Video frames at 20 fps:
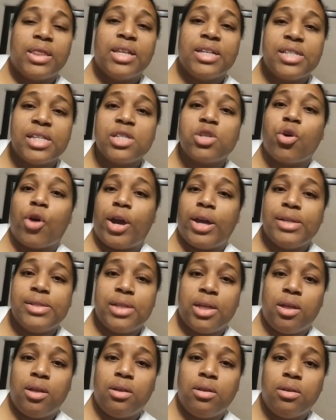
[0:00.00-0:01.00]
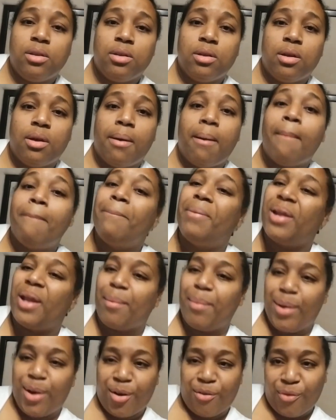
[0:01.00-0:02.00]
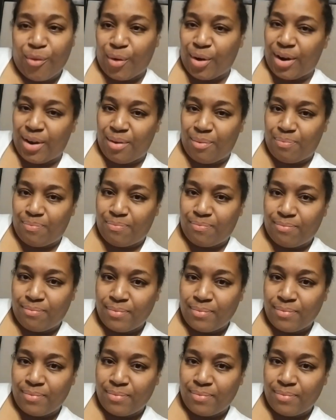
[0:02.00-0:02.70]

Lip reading: This is crazy, but I'm here for it.